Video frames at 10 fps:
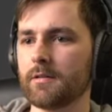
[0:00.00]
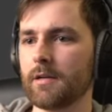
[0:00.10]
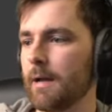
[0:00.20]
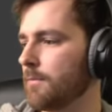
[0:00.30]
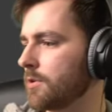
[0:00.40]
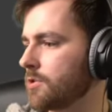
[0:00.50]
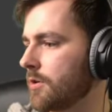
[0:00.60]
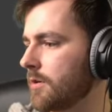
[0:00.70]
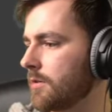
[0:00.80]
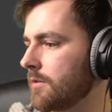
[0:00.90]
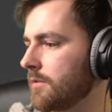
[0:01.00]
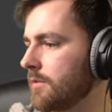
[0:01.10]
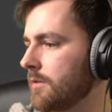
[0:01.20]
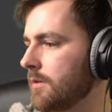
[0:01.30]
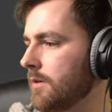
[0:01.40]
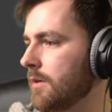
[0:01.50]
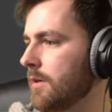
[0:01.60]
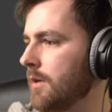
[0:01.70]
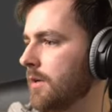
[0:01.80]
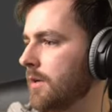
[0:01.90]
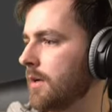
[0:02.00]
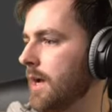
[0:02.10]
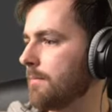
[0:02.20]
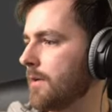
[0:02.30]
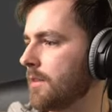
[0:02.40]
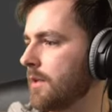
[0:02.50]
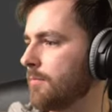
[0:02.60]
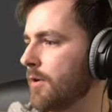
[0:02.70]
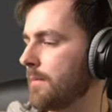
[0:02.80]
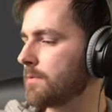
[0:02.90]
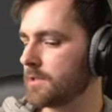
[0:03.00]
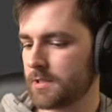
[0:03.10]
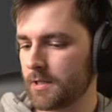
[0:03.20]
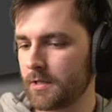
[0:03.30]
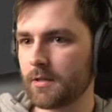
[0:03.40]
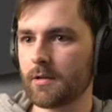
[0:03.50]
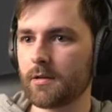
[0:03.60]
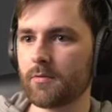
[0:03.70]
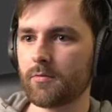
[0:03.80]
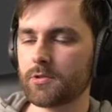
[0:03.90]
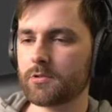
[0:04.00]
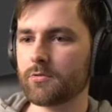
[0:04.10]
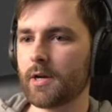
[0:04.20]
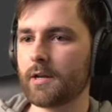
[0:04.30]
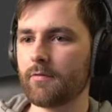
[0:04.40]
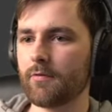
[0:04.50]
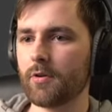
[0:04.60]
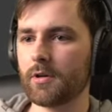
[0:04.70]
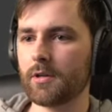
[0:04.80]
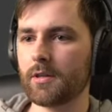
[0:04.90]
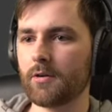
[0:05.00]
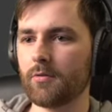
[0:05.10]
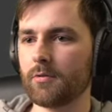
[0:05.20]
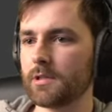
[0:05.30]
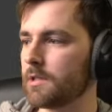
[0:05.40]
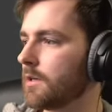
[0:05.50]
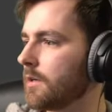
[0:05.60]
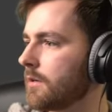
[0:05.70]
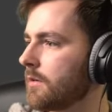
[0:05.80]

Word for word: I'm not sure. I'm, i think perhaps uh, we should try and avoid the whole uh,